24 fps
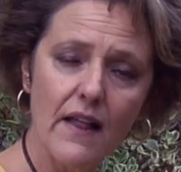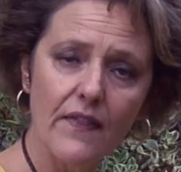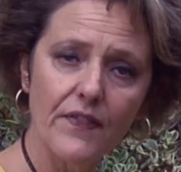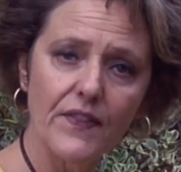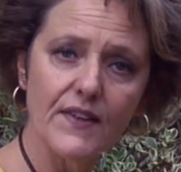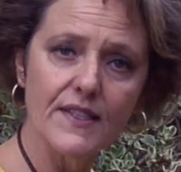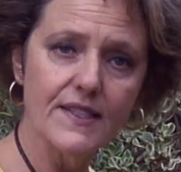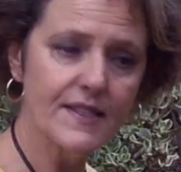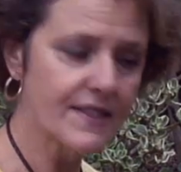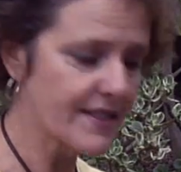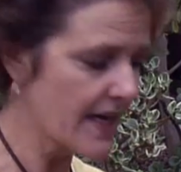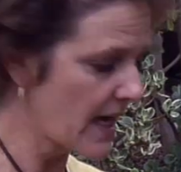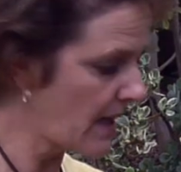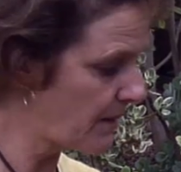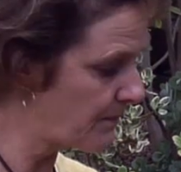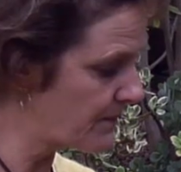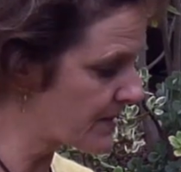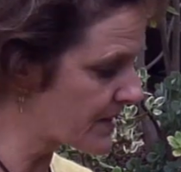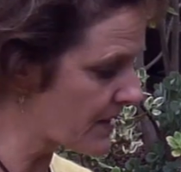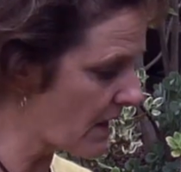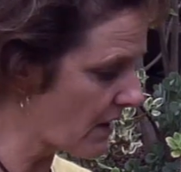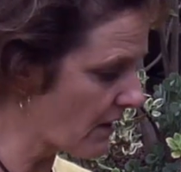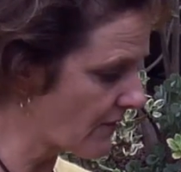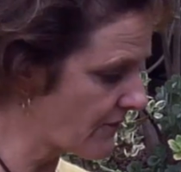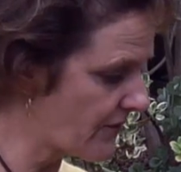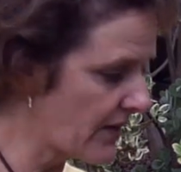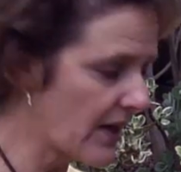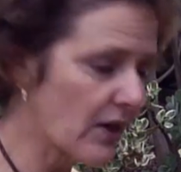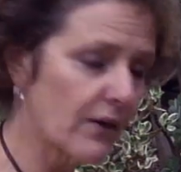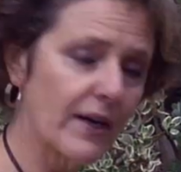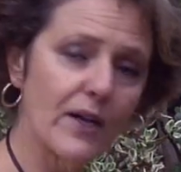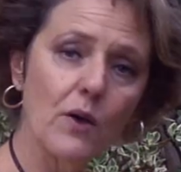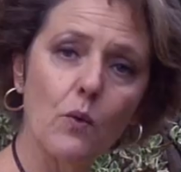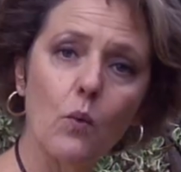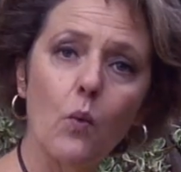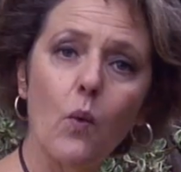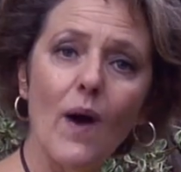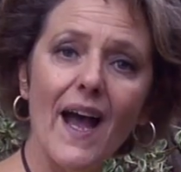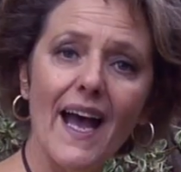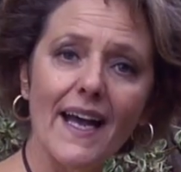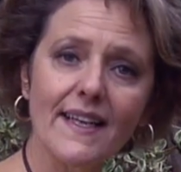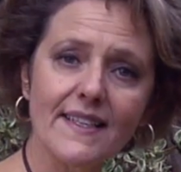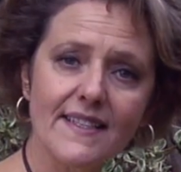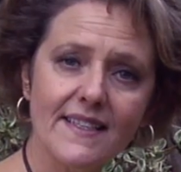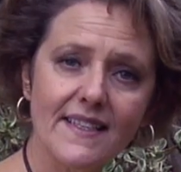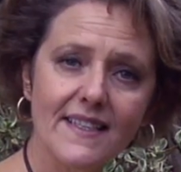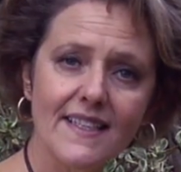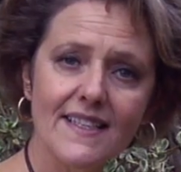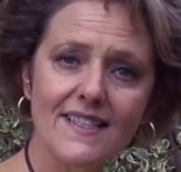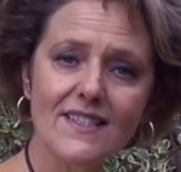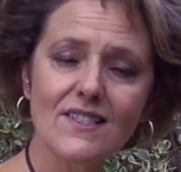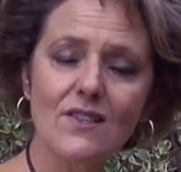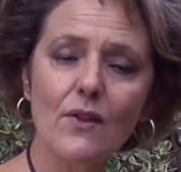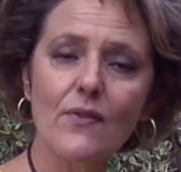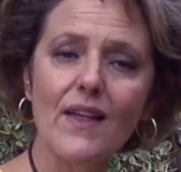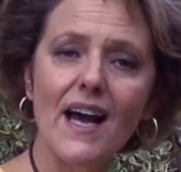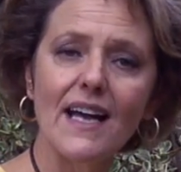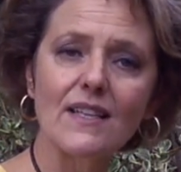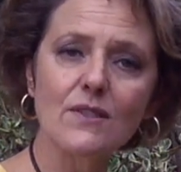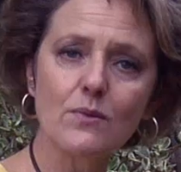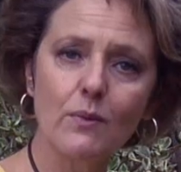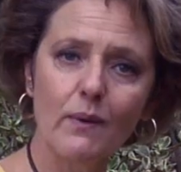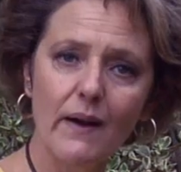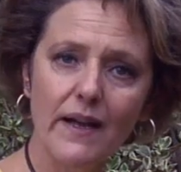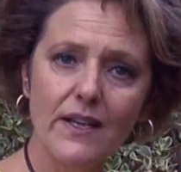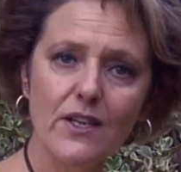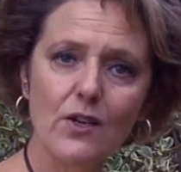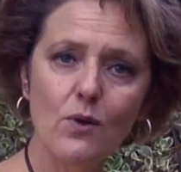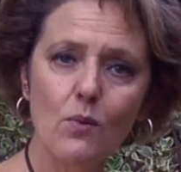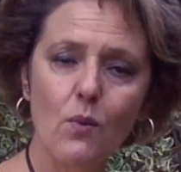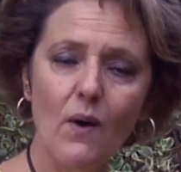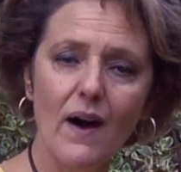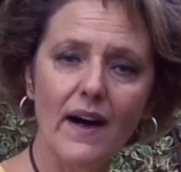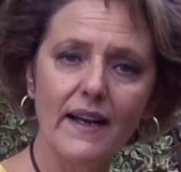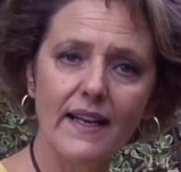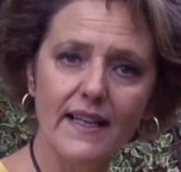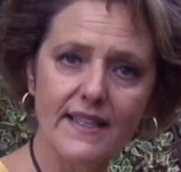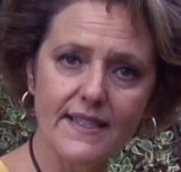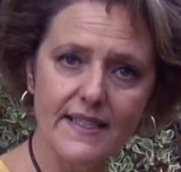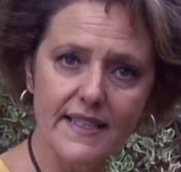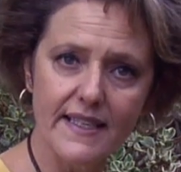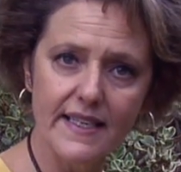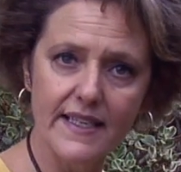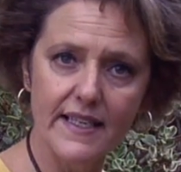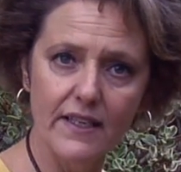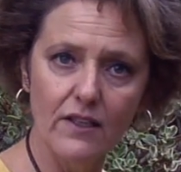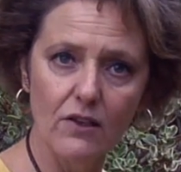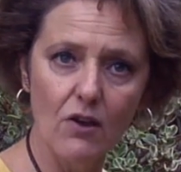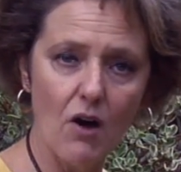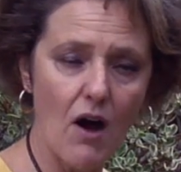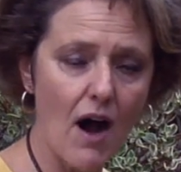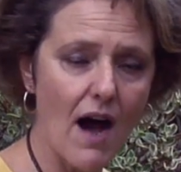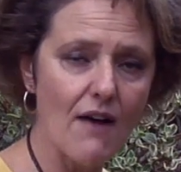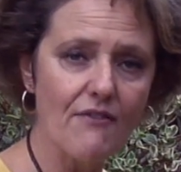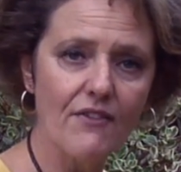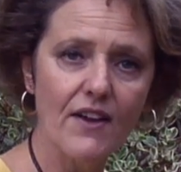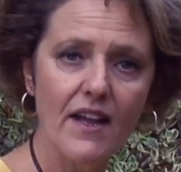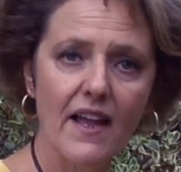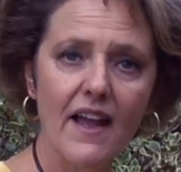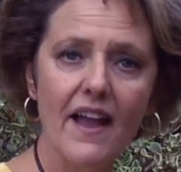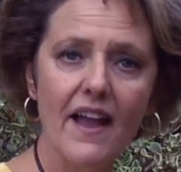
The stems are very wet. So that's why you want it to heal off.